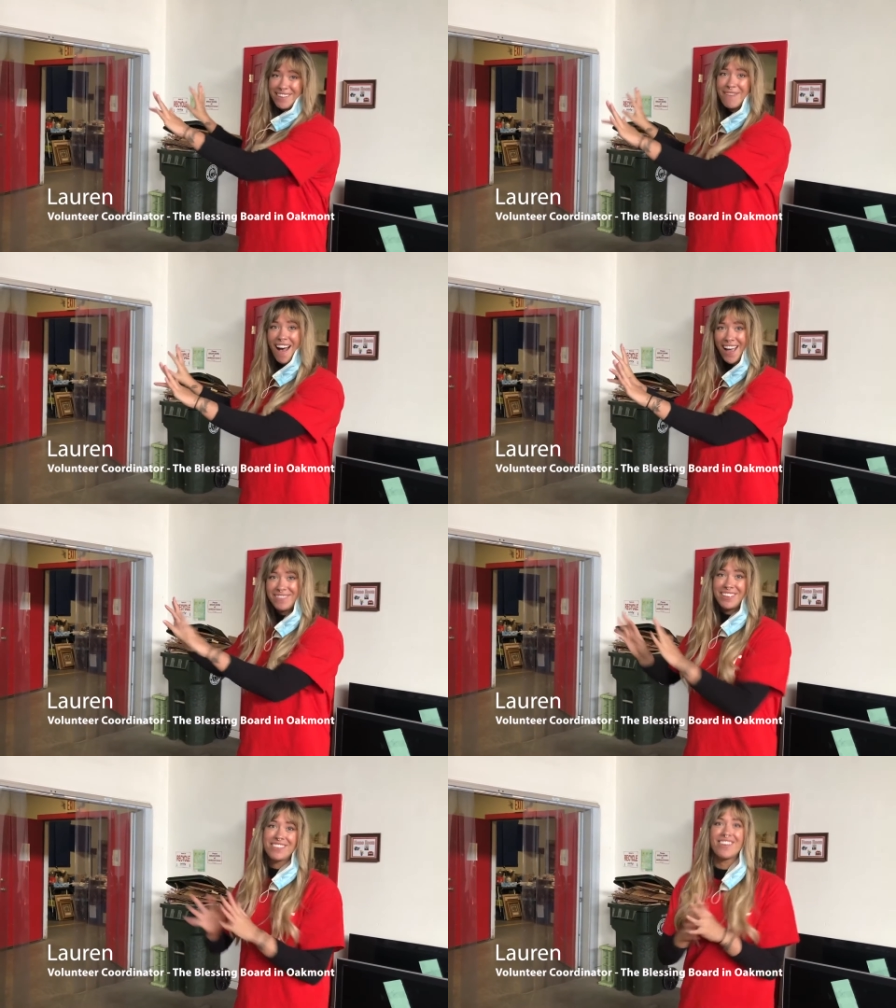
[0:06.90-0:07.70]

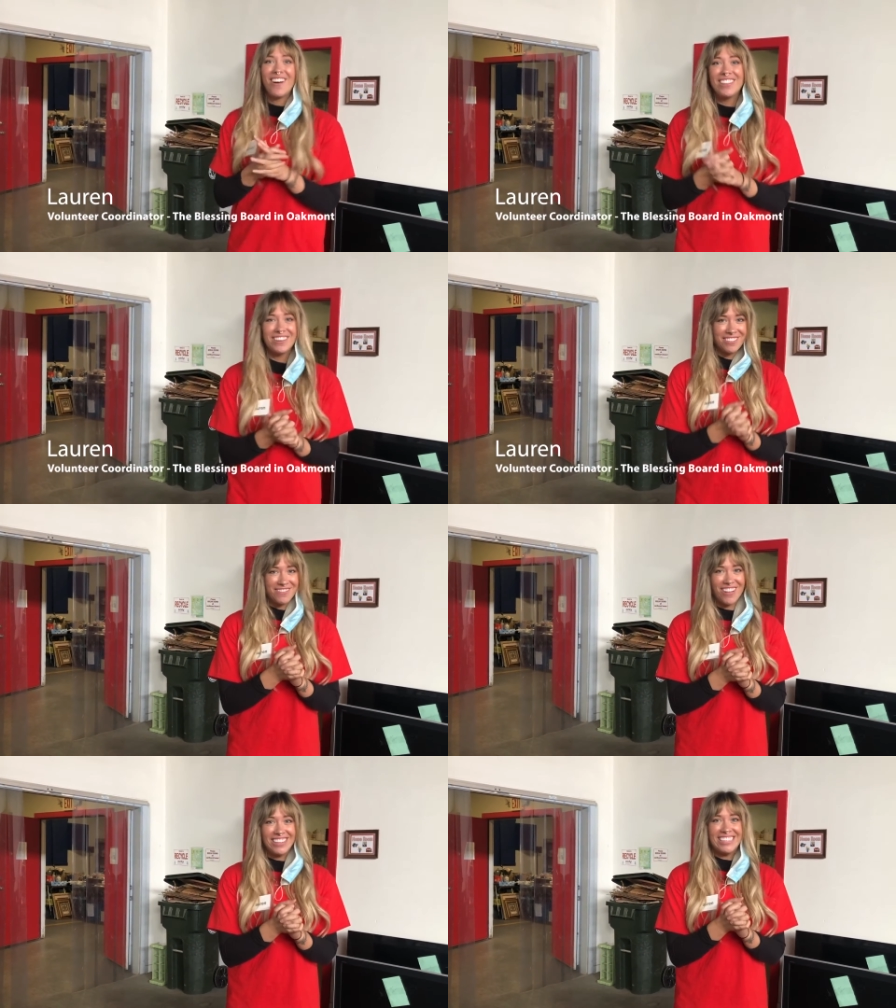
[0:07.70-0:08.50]
behind me with all the
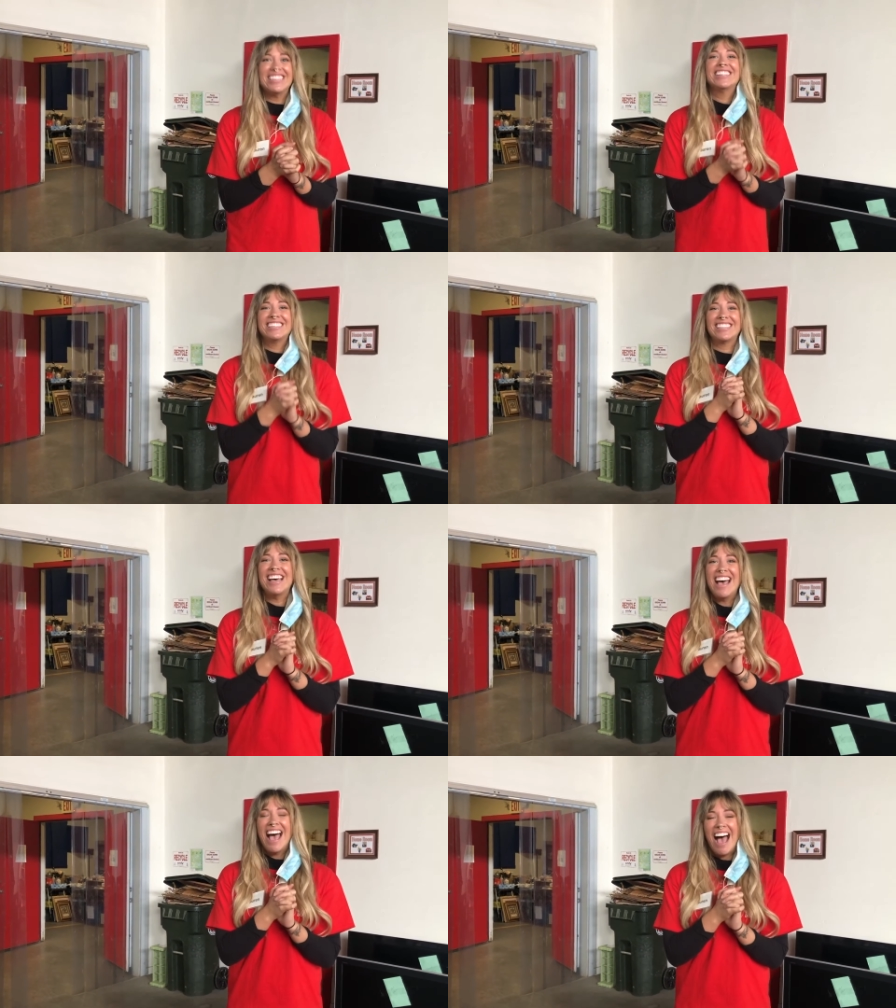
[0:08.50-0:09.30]
different volunteers.
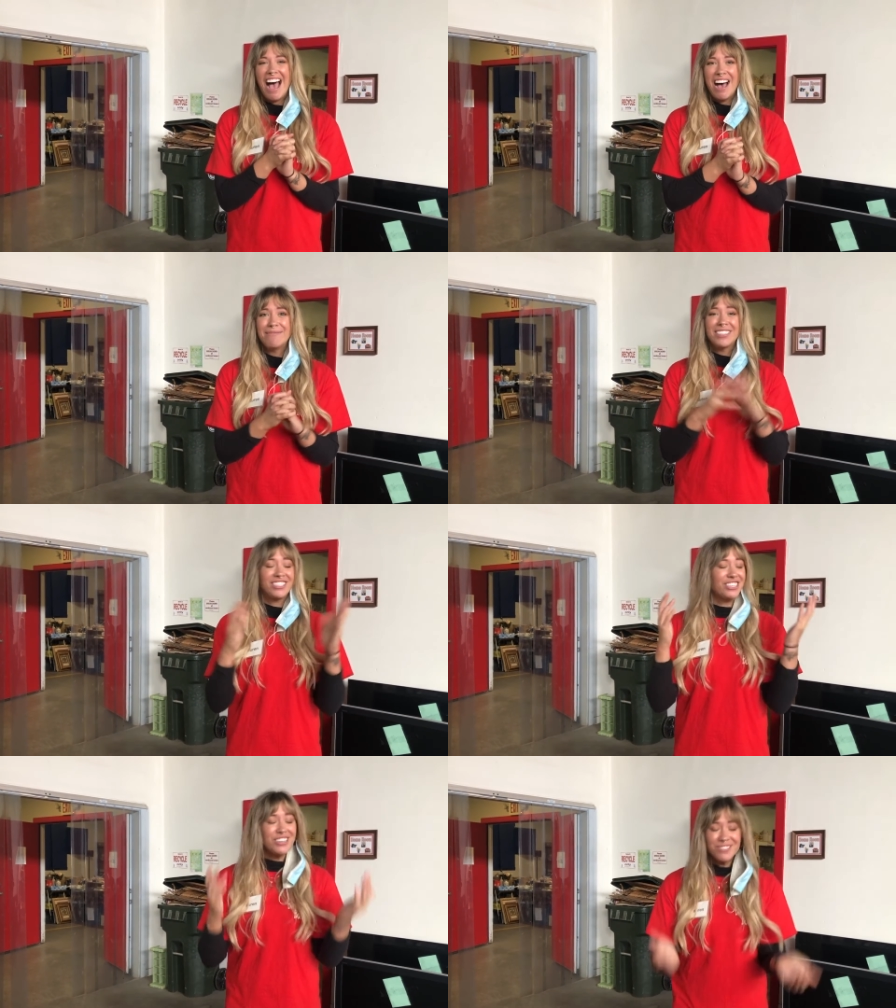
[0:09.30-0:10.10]
Um,
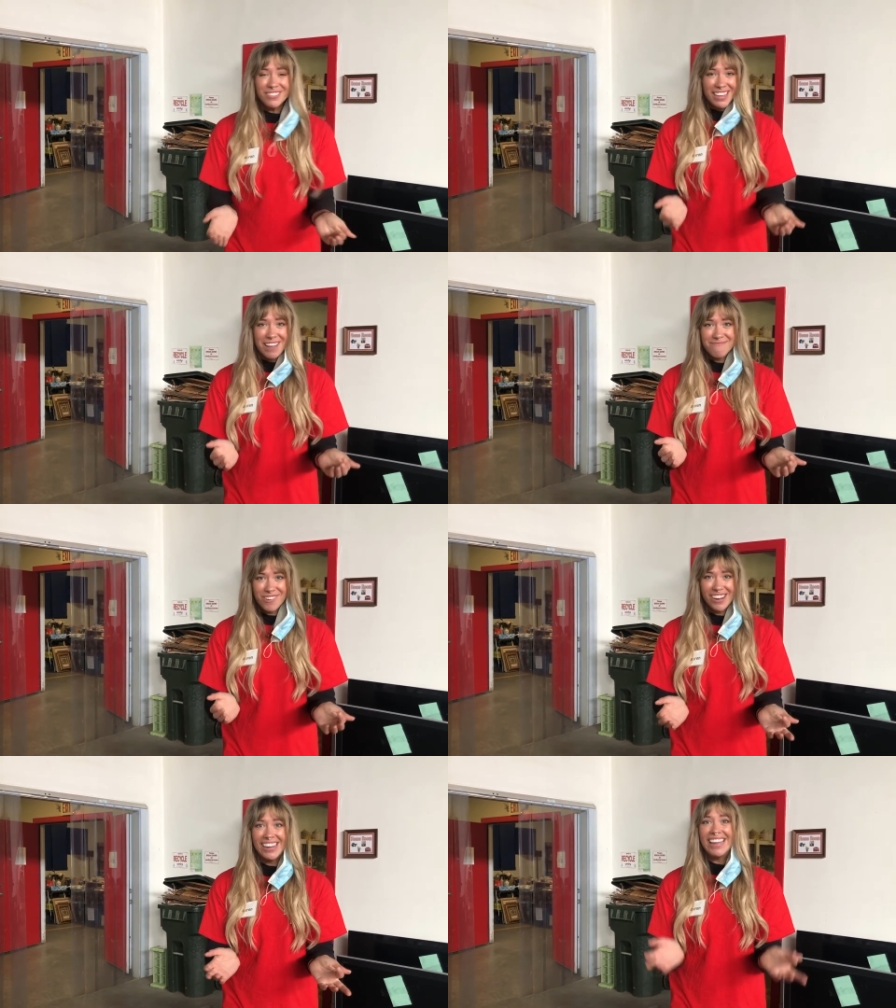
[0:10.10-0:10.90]
it's Tuesday
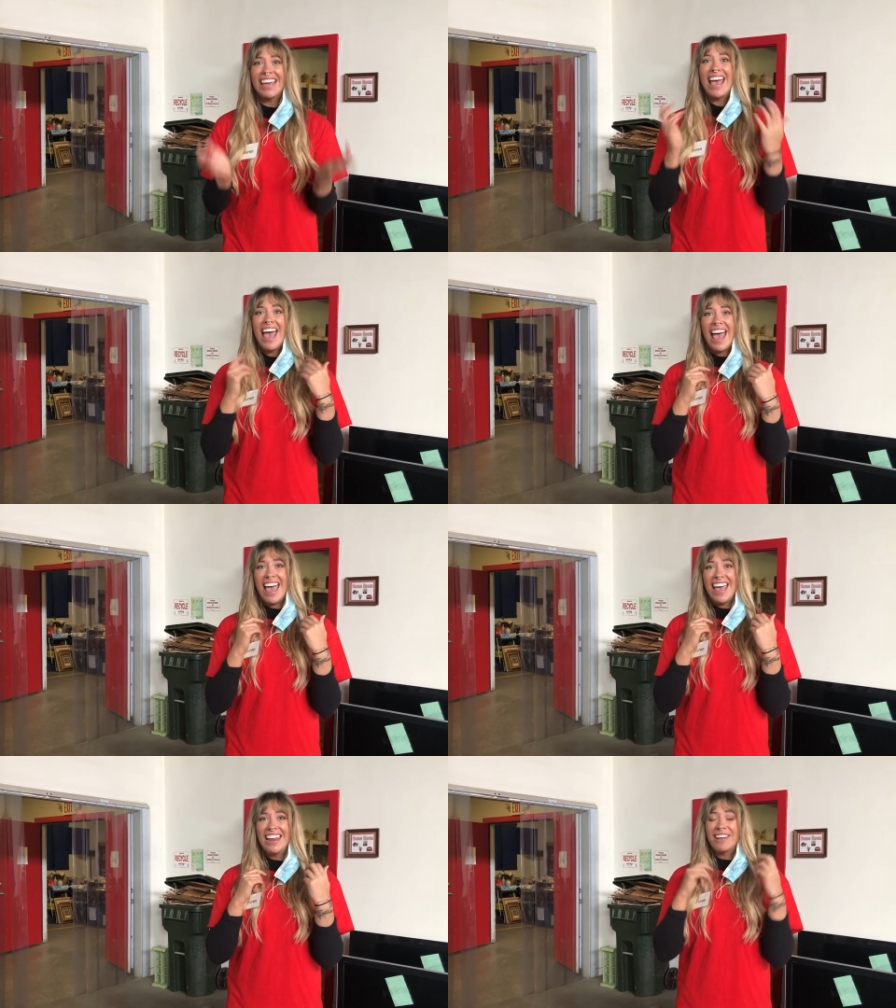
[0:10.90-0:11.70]
morning
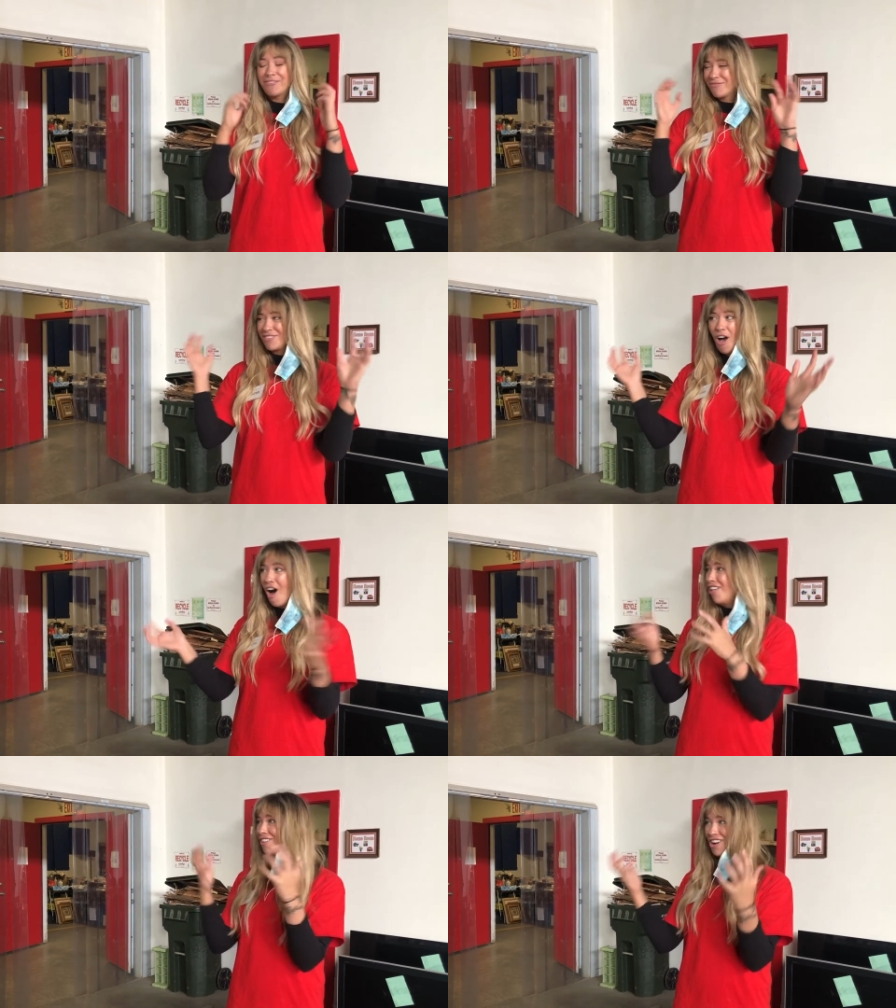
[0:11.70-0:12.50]
and
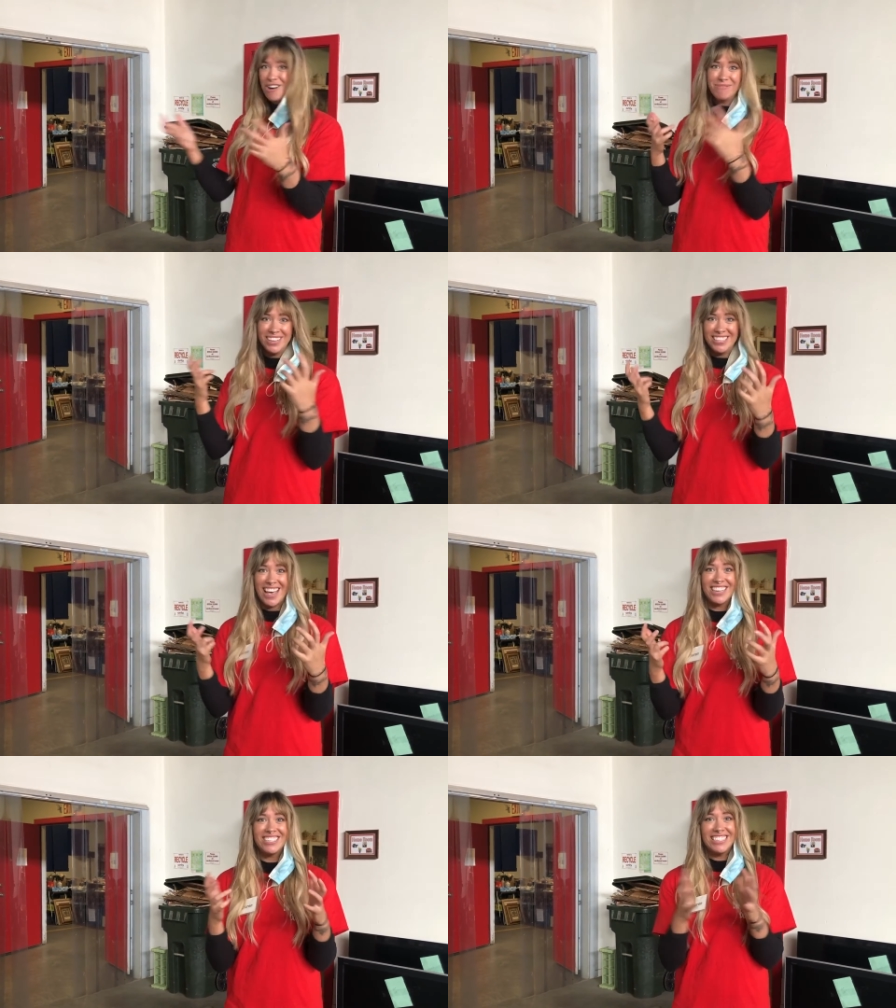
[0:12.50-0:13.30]
all of our home goods
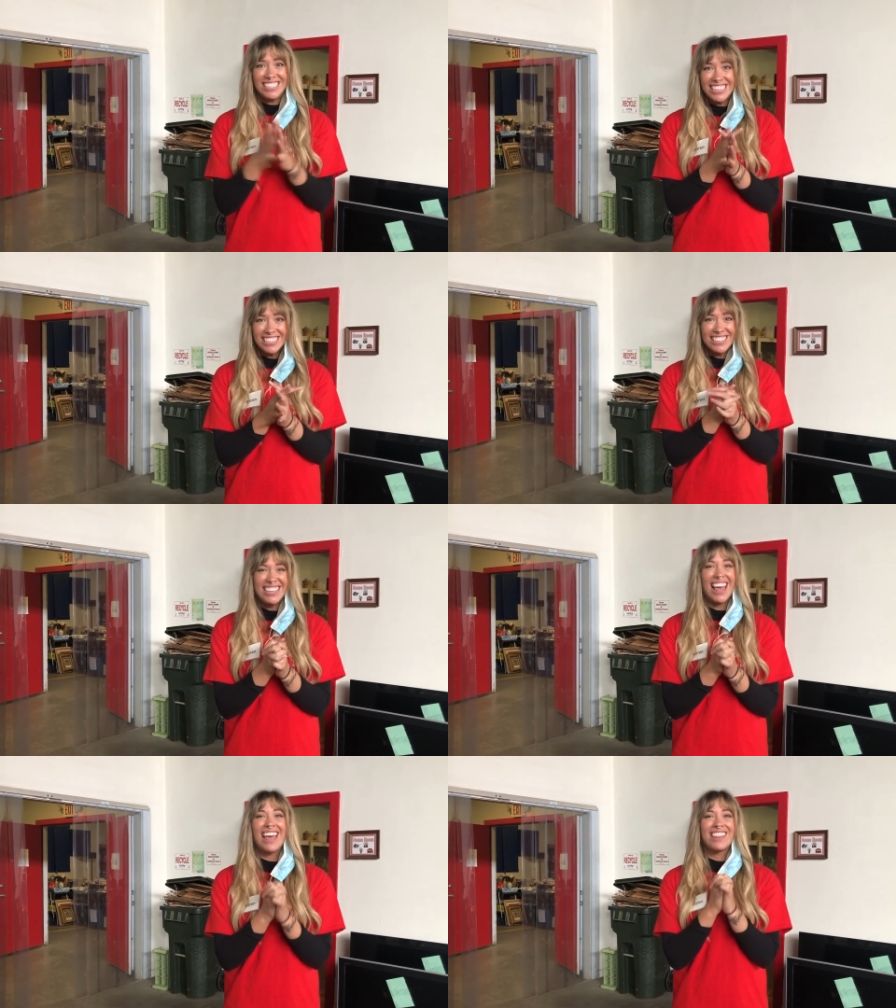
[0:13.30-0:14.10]
section is here
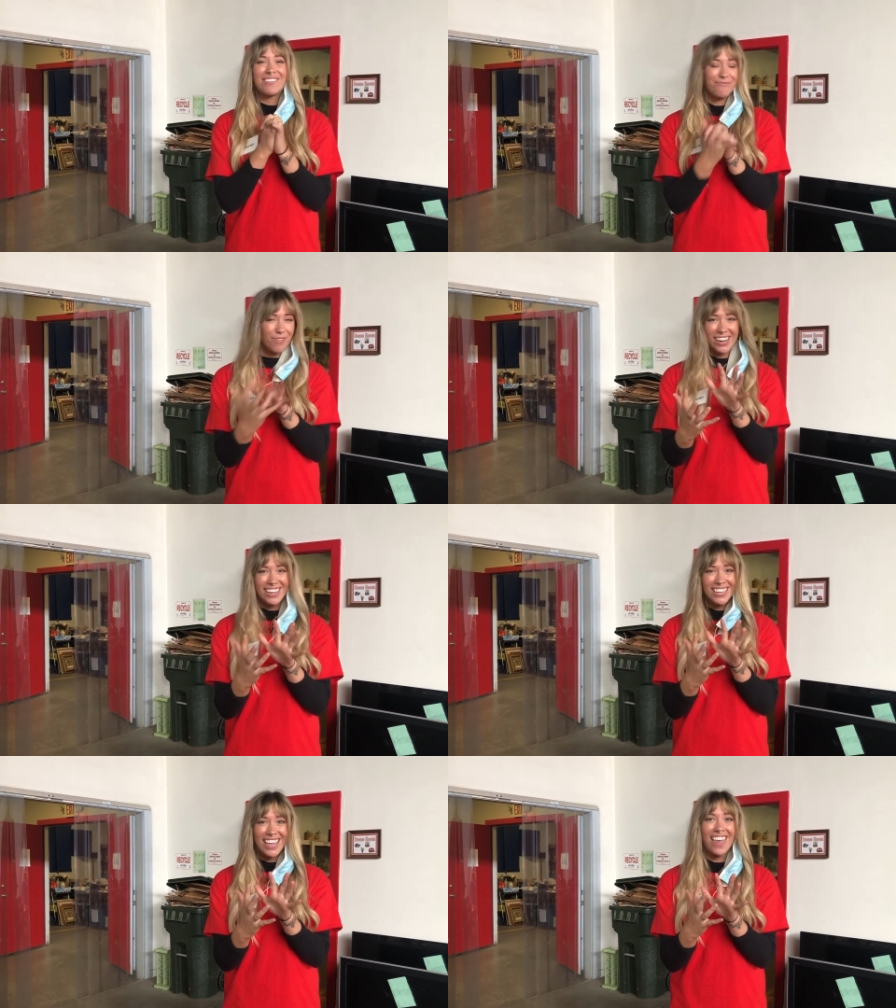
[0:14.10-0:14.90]
today. They're
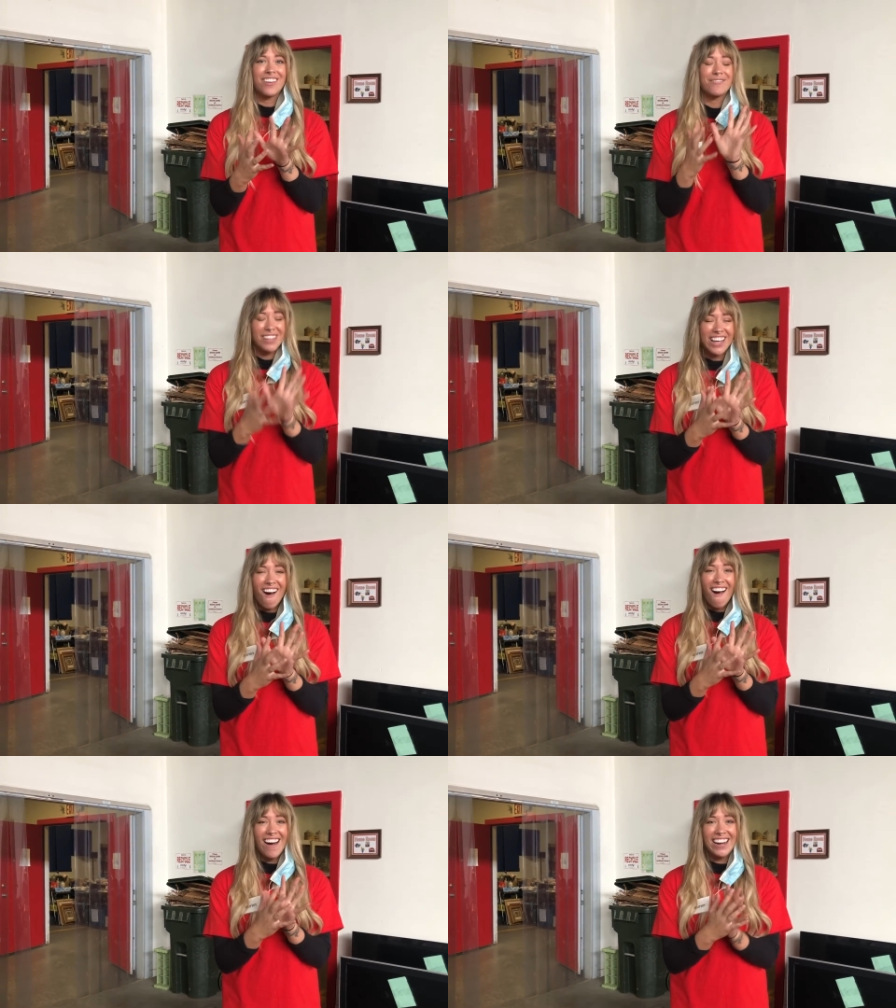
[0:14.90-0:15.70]
working together really
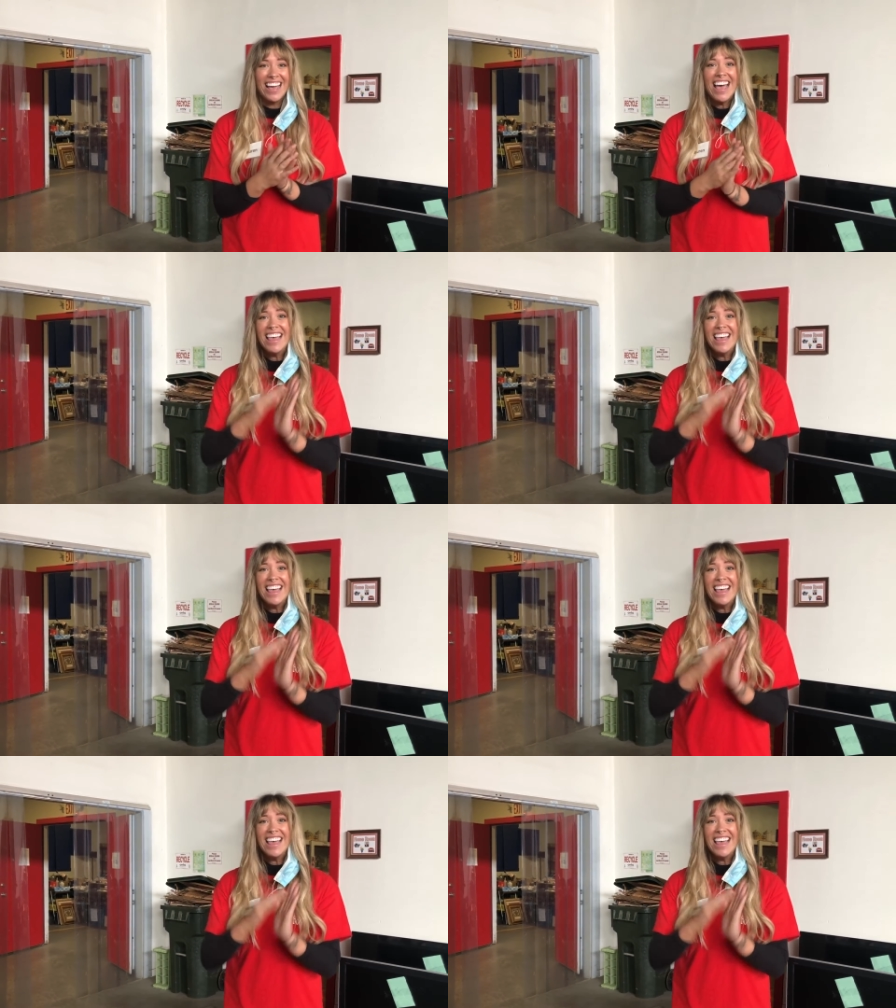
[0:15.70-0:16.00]
hard.